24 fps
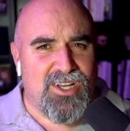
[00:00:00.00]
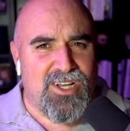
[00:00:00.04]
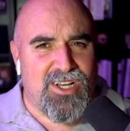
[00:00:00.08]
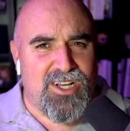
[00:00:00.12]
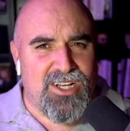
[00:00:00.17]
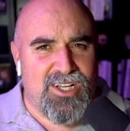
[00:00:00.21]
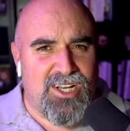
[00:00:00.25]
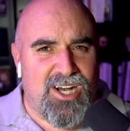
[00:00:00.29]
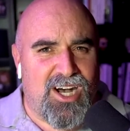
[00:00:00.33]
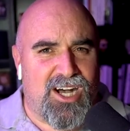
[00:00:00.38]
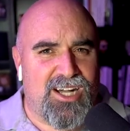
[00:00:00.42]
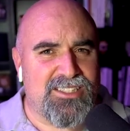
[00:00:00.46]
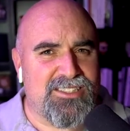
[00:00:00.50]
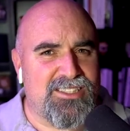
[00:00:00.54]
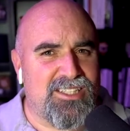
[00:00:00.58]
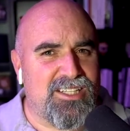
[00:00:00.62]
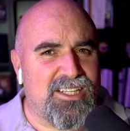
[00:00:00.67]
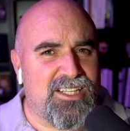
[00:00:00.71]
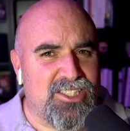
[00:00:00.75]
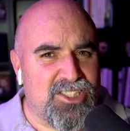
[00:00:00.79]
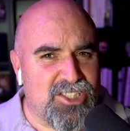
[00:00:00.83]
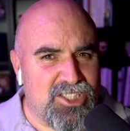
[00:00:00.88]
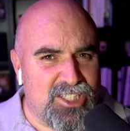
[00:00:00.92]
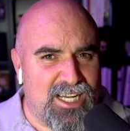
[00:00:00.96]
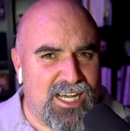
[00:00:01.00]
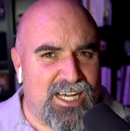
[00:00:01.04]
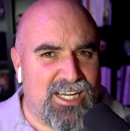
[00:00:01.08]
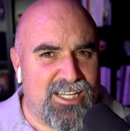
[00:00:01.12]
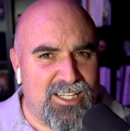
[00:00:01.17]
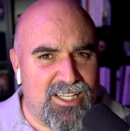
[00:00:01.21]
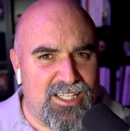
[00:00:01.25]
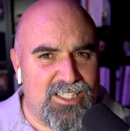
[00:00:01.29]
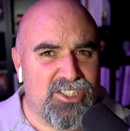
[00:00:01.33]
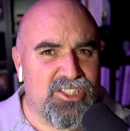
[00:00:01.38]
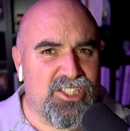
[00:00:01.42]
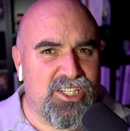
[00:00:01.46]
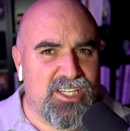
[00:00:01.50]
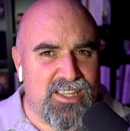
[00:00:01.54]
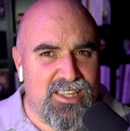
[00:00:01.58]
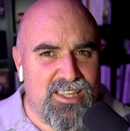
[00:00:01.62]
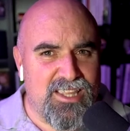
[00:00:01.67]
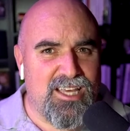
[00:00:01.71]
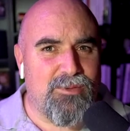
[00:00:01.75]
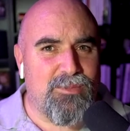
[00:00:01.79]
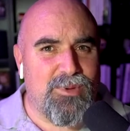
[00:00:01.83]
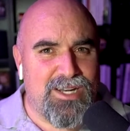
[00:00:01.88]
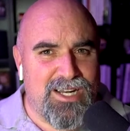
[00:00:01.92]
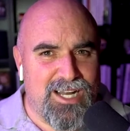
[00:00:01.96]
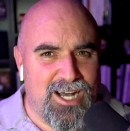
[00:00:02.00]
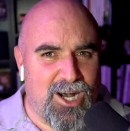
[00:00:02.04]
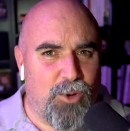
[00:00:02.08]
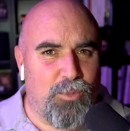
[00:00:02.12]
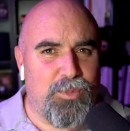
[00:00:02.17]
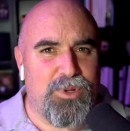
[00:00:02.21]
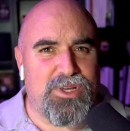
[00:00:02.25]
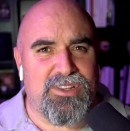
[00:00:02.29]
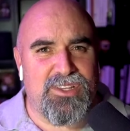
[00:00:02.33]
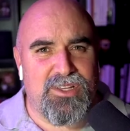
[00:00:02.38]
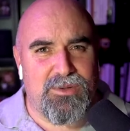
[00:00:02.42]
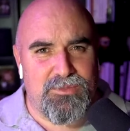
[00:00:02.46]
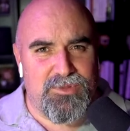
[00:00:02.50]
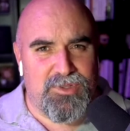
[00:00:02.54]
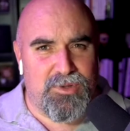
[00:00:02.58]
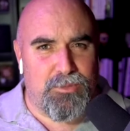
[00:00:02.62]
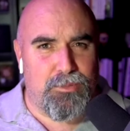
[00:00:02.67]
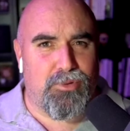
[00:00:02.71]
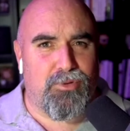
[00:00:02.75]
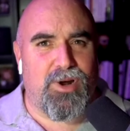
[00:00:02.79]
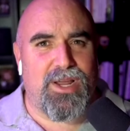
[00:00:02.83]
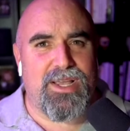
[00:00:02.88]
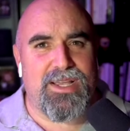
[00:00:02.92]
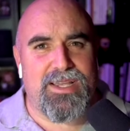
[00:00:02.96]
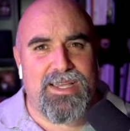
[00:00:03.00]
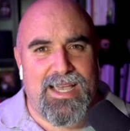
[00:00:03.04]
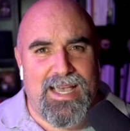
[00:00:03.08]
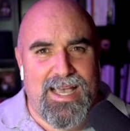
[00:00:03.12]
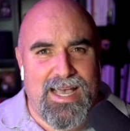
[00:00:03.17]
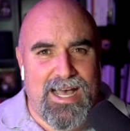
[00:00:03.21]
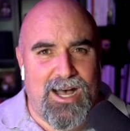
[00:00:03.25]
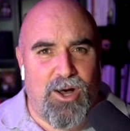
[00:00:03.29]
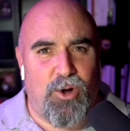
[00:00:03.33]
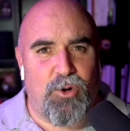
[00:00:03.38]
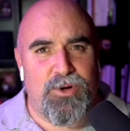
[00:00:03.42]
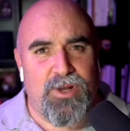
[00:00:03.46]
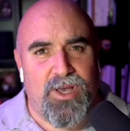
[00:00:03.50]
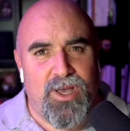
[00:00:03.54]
constantly challenging them and helping them to break out